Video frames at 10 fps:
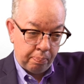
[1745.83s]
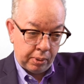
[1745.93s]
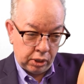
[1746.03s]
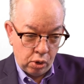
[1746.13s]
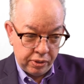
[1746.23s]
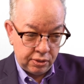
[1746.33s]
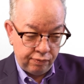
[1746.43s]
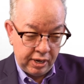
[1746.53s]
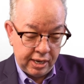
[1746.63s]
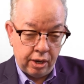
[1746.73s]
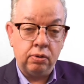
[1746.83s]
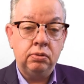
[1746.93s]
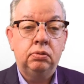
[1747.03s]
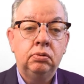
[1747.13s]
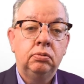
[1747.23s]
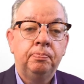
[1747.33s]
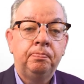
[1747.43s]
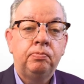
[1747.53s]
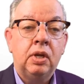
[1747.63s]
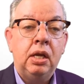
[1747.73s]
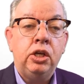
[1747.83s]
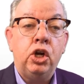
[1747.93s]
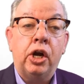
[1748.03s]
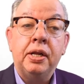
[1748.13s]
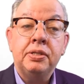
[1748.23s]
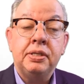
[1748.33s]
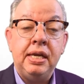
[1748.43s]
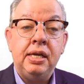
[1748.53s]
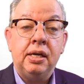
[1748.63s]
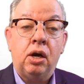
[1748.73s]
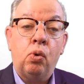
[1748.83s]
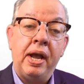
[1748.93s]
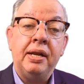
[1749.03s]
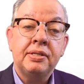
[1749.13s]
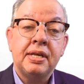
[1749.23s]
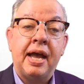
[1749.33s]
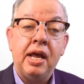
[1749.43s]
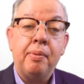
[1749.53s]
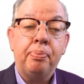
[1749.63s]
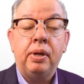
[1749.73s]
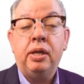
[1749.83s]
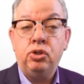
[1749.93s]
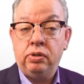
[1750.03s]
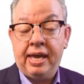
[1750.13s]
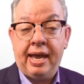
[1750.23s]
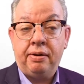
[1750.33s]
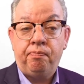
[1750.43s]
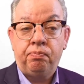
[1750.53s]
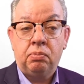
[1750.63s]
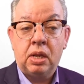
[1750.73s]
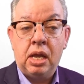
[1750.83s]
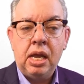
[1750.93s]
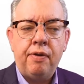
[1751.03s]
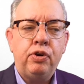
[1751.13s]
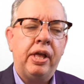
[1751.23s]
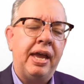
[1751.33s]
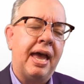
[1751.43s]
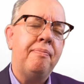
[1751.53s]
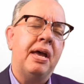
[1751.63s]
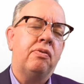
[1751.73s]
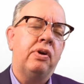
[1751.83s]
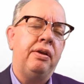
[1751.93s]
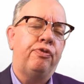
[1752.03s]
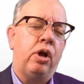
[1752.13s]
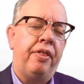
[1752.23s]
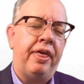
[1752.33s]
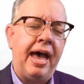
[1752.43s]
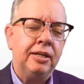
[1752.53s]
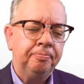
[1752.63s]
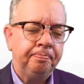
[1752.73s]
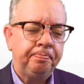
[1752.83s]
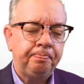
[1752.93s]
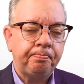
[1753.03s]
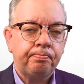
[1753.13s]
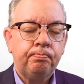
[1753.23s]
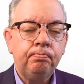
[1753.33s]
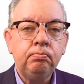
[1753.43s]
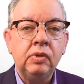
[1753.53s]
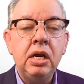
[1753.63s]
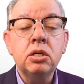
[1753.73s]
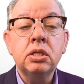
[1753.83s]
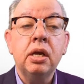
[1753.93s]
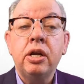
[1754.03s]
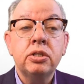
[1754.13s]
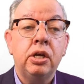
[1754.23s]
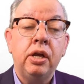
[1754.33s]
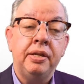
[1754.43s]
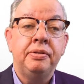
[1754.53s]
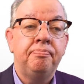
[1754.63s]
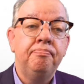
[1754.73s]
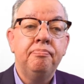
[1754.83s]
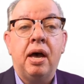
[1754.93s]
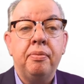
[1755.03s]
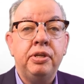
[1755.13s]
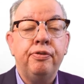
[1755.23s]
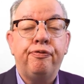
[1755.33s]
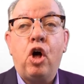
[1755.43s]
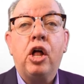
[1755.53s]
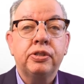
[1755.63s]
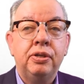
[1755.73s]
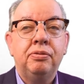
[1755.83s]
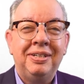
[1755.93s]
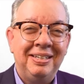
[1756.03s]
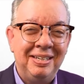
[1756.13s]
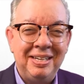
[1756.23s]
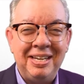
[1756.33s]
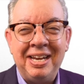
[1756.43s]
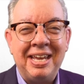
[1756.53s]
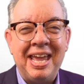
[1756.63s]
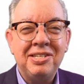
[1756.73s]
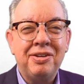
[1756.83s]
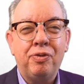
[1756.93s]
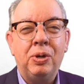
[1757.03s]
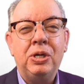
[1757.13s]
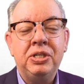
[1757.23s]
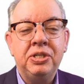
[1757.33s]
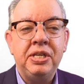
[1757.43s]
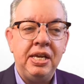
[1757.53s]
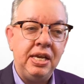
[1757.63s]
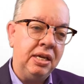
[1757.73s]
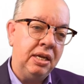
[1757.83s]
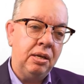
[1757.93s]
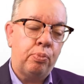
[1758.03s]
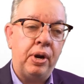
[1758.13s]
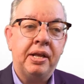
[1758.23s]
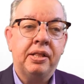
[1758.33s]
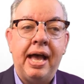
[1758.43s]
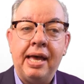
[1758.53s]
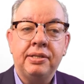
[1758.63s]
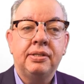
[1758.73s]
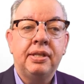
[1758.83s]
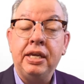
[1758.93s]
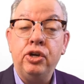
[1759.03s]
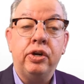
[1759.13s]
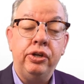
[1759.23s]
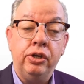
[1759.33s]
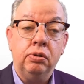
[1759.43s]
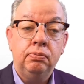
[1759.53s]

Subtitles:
below this video, you're going to see a way to sign up and do that. If you're like, I'm not ready for all that, here's a default in case of emergency break glass thing you can do.